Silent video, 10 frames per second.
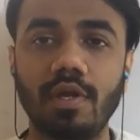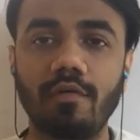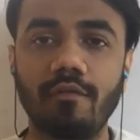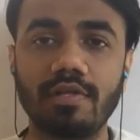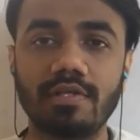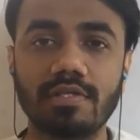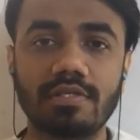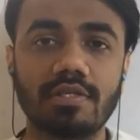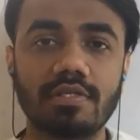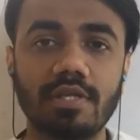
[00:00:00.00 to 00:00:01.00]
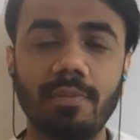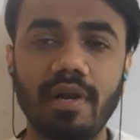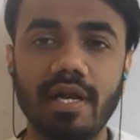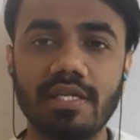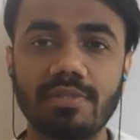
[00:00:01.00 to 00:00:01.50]
Today we will just
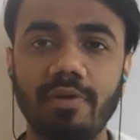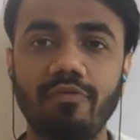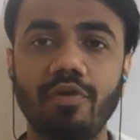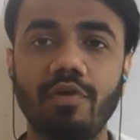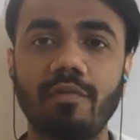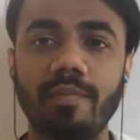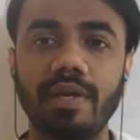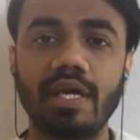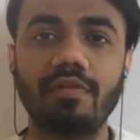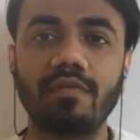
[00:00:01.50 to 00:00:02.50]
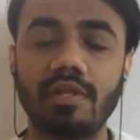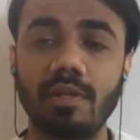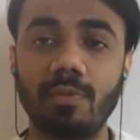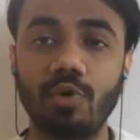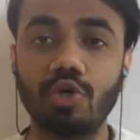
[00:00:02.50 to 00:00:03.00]
summarize before we begin with
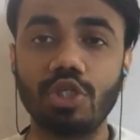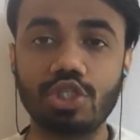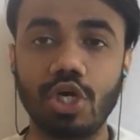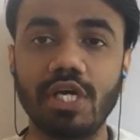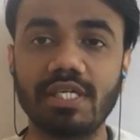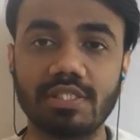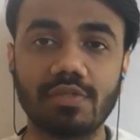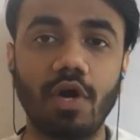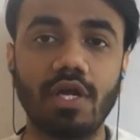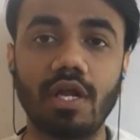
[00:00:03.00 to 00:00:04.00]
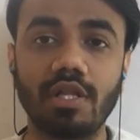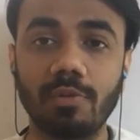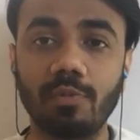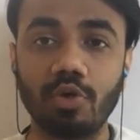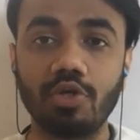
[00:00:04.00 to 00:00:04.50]
the bone joints. What are
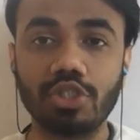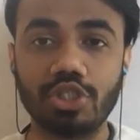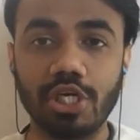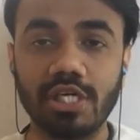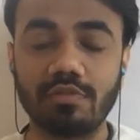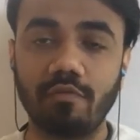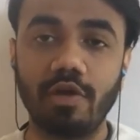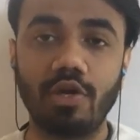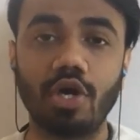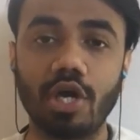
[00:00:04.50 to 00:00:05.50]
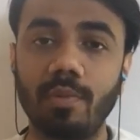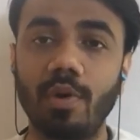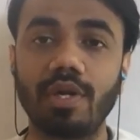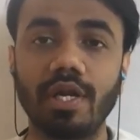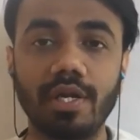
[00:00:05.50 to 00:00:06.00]
the bone joints? We will talk
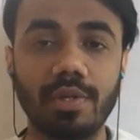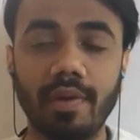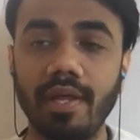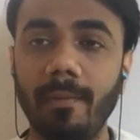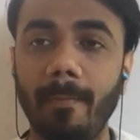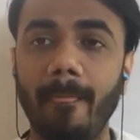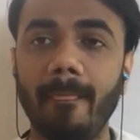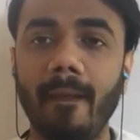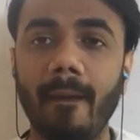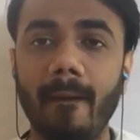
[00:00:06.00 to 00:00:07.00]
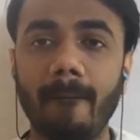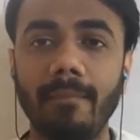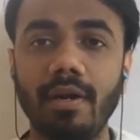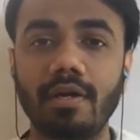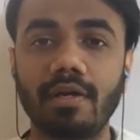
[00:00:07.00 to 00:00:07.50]
about it today.
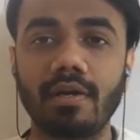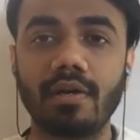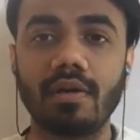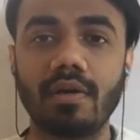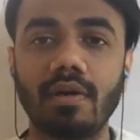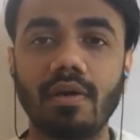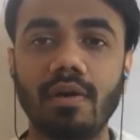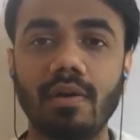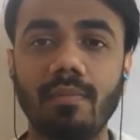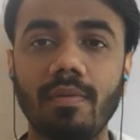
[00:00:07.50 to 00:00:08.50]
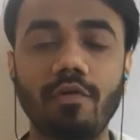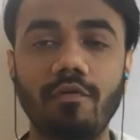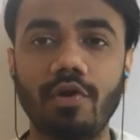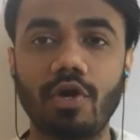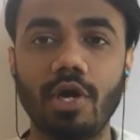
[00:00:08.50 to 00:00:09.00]
But before
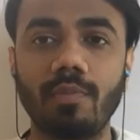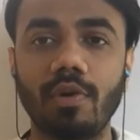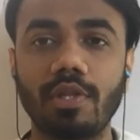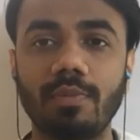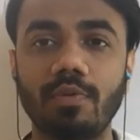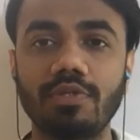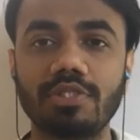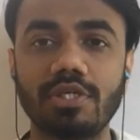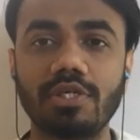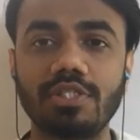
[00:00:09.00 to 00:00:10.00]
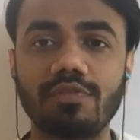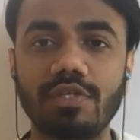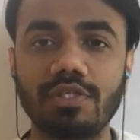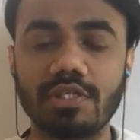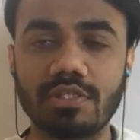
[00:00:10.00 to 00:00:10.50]
we talk about the bone joints,
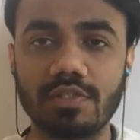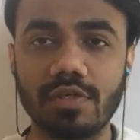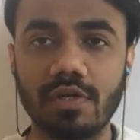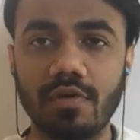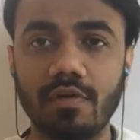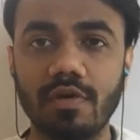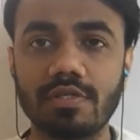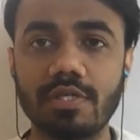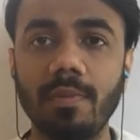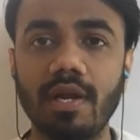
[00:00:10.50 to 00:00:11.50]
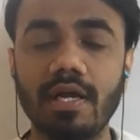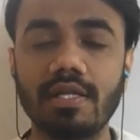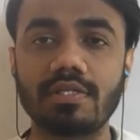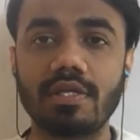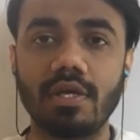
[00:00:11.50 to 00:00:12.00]
we just
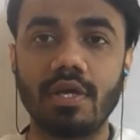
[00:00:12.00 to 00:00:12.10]
summarize